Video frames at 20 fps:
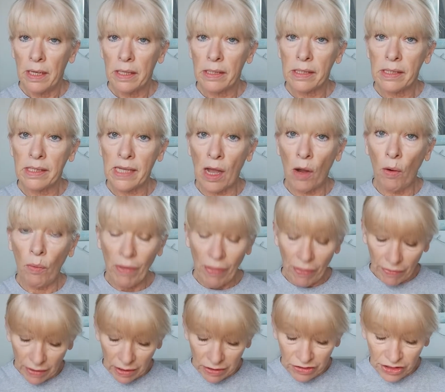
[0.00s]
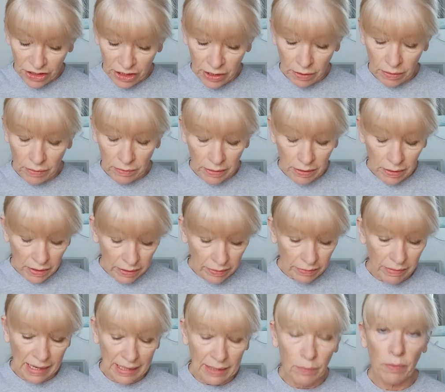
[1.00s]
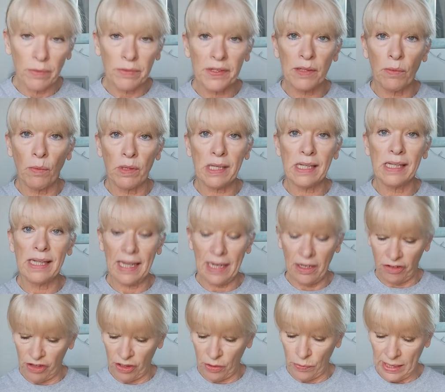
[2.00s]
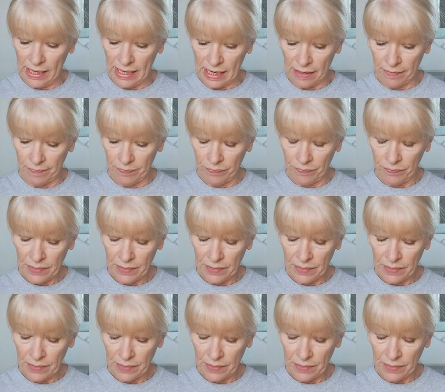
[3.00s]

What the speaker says: So so what's the issue here?